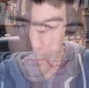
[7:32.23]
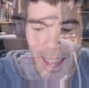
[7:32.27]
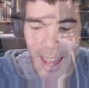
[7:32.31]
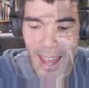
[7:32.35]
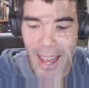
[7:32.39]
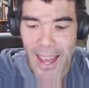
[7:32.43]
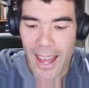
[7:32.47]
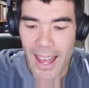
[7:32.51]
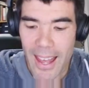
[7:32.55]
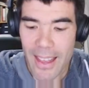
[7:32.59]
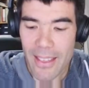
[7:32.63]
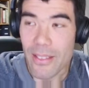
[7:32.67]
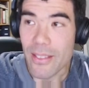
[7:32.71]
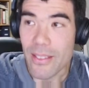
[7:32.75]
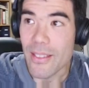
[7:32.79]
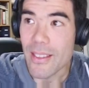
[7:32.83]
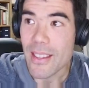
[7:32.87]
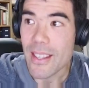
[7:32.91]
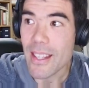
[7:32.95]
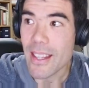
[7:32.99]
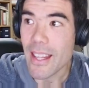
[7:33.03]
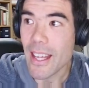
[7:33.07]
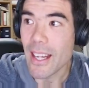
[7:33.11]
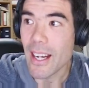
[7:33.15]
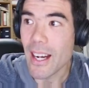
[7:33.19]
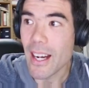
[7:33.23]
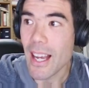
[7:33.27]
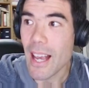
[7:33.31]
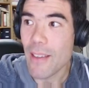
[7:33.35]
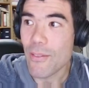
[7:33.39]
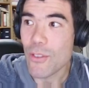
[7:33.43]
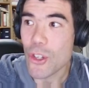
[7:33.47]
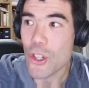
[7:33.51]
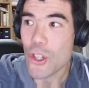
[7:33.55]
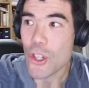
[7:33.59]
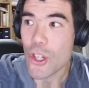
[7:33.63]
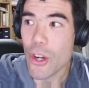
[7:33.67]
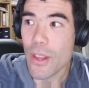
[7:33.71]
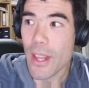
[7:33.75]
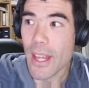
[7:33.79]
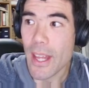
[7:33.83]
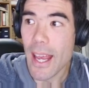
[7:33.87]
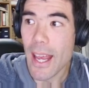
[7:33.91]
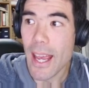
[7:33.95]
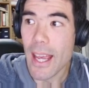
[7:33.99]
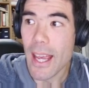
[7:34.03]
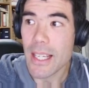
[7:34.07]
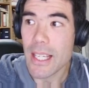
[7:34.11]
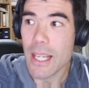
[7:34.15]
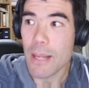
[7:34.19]
And then I have to show
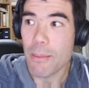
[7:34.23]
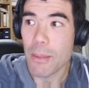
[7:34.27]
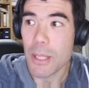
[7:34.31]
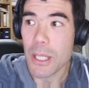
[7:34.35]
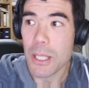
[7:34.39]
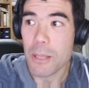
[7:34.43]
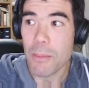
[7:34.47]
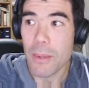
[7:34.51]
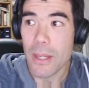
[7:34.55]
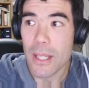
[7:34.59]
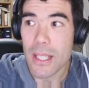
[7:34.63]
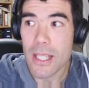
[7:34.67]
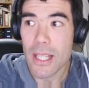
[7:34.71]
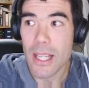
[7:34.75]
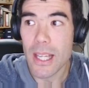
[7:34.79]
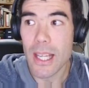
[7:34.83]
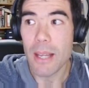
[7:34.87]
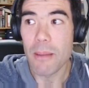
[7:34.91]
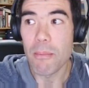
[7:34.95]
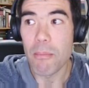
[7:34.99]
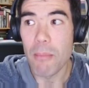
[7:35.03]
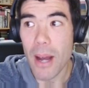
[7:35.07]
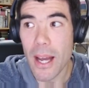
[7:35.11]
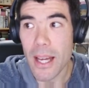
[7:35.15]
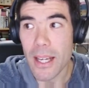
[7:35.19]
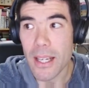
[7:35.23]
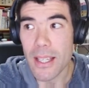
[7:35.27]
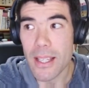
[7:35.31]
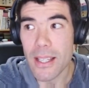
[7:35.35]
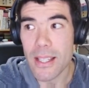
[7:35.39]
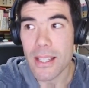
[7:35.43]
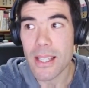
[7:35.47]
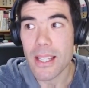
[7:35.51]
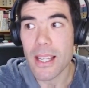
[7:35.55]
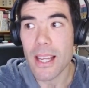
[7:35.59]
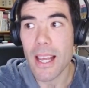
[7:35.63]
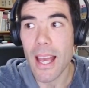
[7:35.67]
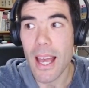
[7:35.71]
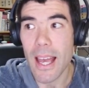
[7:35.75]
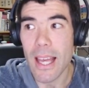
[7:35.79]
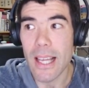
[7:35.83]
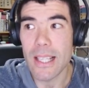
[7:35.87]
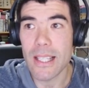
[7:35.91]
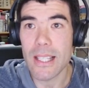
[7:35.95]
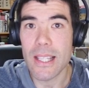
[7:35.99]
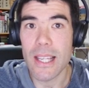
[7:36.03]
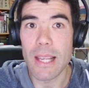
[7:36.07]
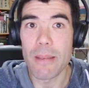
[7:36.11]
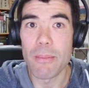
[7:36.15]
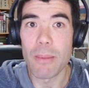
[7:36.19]
that AD plus BC minus
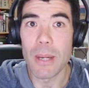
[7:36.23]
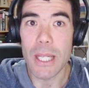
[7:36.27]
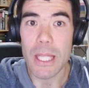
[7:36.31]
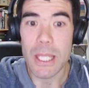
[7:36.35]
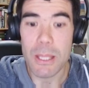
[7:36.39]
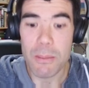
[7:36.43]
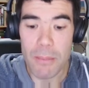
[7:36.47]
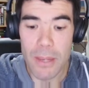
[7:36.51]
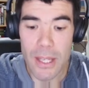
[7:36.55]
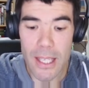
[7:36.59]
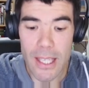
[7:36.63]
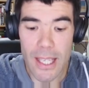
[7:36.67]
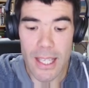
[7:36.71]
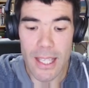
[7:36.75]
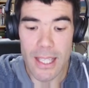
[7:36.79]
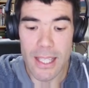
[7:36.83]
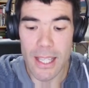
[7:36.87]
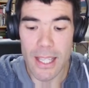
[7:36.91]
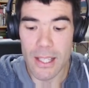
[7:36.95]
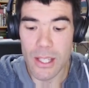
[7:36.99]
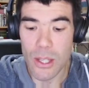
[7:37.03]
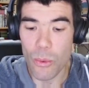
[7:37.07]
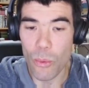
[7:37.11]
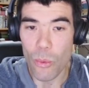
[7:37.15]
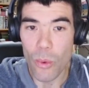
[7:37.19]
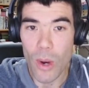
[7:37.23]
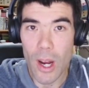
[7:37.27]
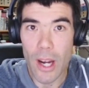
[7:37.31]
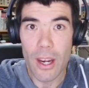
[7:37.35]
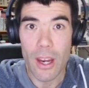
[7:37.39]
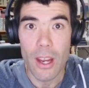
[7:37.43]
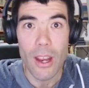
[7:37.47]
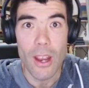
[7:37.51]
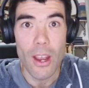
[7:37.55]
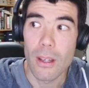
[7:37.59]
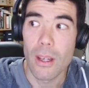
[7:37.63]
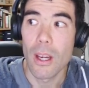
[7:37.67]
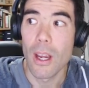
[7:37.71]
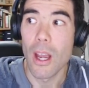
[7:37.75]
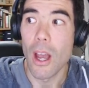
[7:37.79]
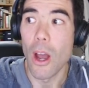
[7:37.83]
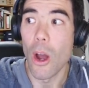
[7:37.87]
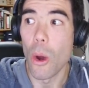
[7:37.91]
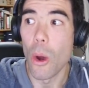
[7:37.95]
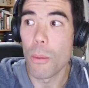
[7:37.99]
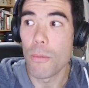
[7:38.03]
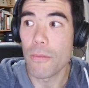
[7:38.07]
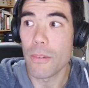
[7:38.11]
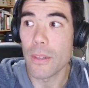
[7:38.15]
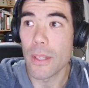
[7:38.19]
AC minus BD is less than 1.
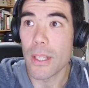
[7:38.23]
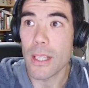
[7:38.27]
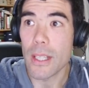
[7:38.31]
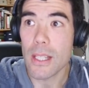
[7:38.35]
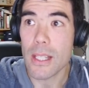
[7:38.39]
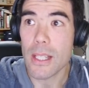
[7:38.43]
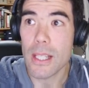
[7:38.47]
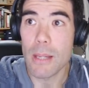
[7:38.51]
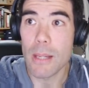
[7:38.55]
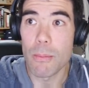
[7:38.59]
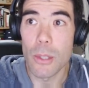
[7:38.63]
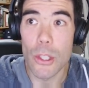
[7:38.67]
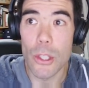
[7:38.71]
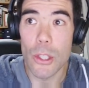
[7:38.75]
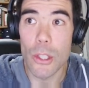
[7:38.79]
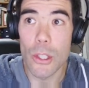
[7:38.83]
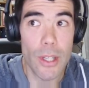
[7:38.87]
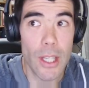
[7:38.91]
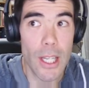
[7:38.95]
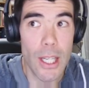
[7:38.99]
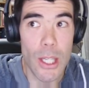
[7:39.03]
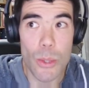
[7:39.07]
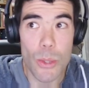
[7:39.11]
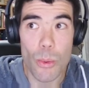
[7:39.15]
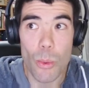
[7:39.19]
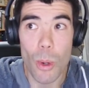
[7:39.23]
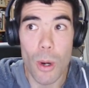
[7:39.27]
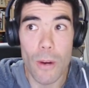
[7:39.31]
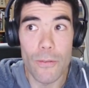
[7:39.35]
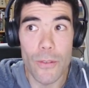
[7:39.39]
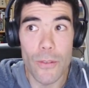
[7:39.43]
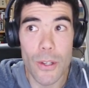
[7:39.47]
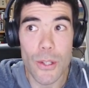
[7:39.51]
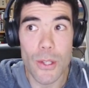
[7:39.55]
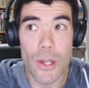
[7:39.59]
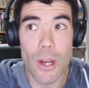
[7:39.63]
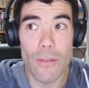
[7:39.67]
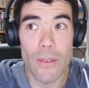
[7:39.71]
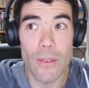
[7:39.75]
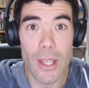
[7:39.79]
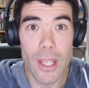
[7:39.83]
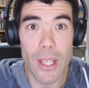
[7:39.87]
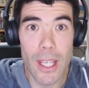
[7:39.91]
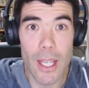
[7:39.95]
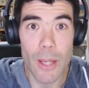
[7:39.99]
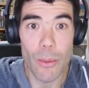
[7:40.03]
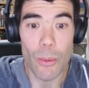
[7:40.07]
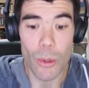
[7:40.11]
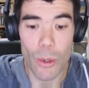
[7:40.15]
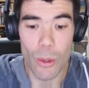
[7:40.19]
Hopefully a similar trick as what we've used over
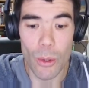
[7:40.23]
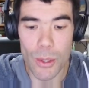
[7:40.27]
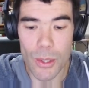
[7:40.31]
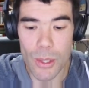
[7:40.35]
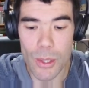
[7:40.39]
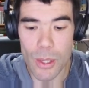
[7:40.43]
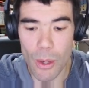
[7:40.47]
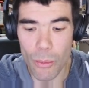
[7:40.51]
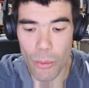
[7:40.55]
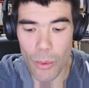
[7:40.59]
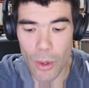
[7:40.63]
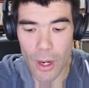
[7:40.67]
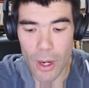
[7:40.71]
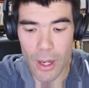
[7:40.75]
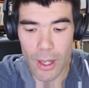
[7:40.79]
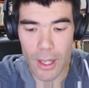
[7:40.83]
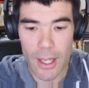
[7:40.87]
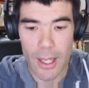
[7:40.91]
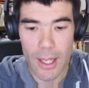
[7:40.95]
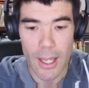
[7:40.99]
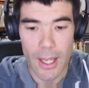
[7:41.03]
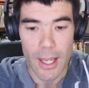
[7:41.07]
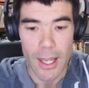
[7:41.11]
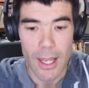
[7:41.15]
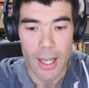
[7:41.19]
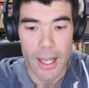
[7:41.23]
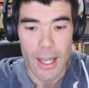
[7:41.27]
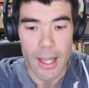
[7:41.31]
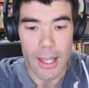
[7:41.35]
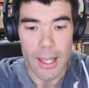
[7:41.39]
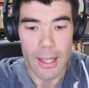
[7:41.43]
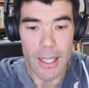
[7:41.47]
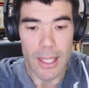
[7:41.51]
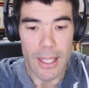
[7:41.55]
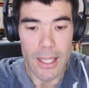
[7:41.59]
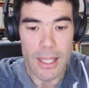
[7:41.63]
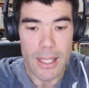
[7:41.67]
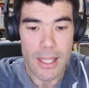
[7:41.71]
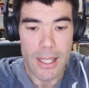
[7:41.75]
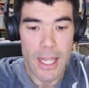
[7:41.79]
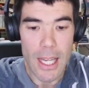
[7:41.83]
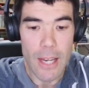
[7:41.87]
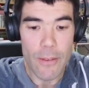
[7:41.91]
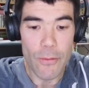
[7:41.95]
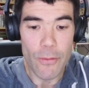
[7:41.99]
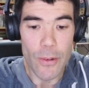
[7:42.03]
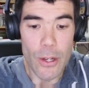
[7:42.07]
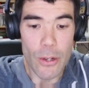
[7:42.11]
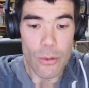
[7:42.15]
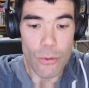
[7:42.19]
here would also work. Let's
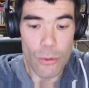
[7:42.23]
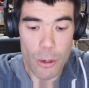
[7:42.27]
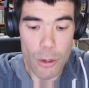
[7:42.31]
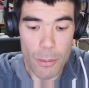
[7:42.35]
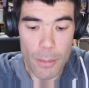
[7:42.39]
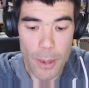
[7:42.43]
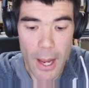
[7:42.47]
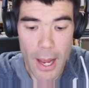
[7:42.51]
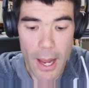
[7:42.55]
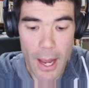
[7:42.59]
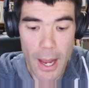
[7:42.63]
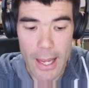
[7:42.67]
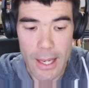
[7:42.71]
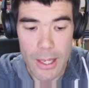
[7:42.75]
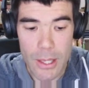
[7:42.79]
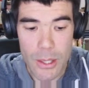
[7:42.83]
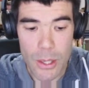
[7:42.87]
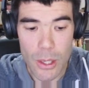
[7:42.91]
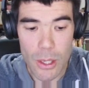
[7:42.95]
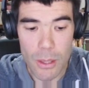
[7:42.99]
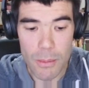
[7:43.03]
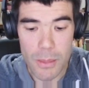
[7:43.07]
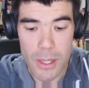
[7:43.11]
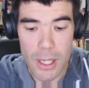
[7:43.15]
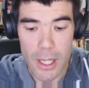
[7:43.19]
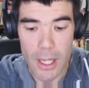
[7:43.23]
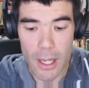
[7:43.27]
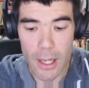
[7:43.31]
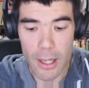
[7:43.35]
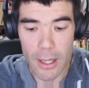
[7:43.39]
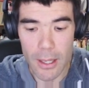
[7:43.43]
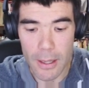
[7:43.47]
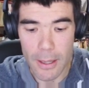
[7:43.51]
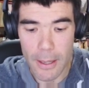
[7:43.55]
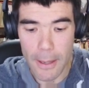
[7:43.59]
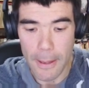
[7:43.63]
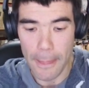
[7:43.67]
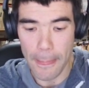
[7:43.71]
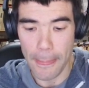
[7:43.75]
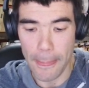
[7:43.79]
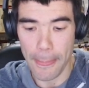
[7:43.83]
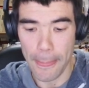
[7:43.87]
see if we group our A terms again.